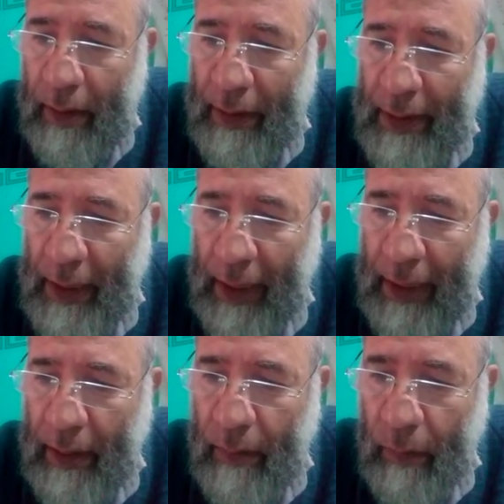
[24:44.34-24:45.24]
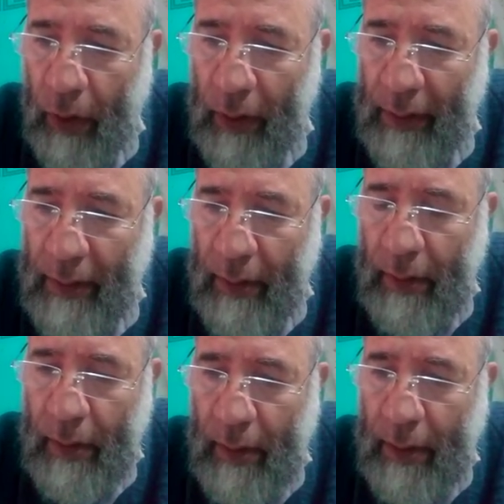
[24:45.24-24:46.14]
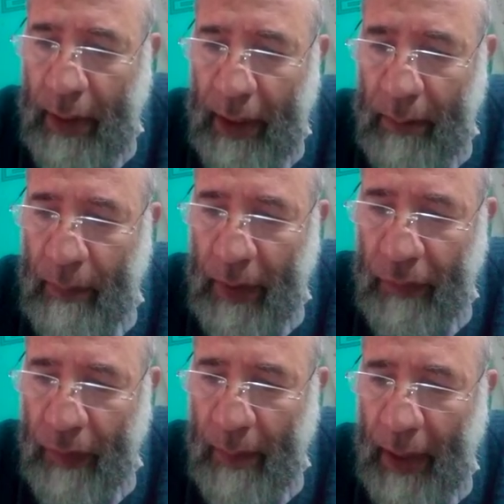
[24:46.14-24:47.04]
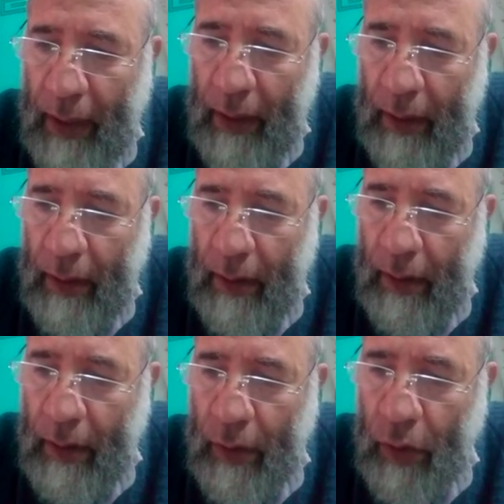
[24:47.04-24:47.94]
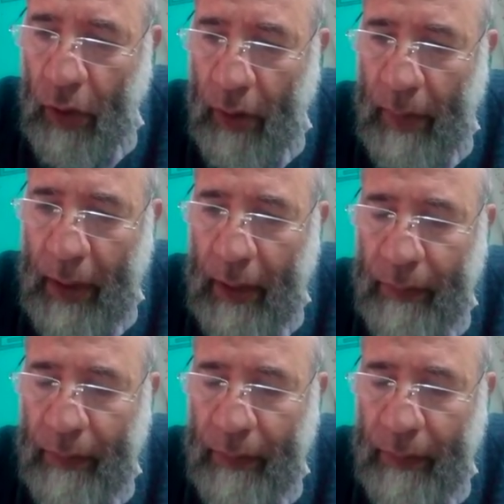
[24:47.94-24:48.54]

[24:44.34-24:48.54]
sick, bald, it means female normal.